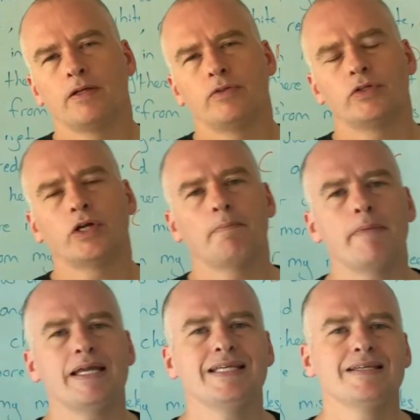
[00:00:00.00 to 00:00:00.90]
There are
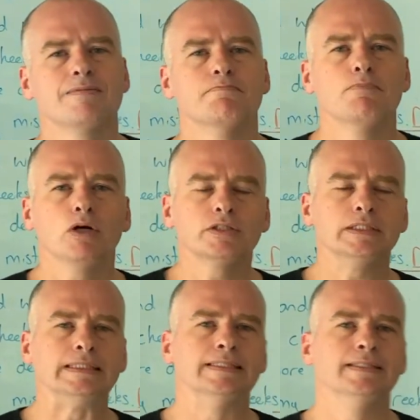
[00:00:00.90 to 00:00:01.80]
many
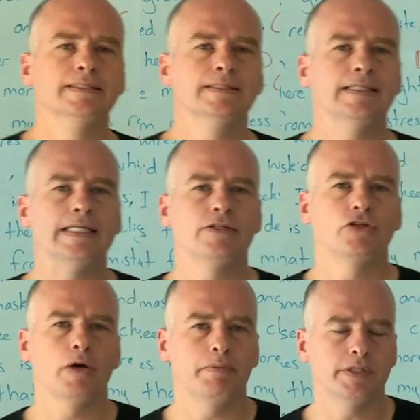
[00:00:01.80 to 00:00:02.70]
modern
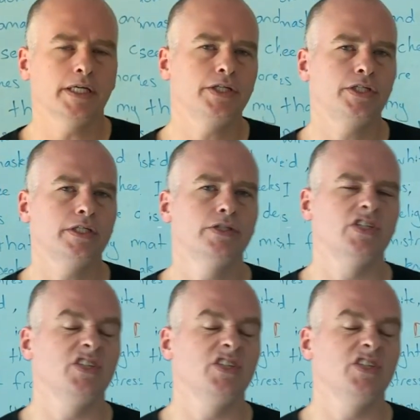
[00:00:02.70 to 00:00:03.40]
interpretations and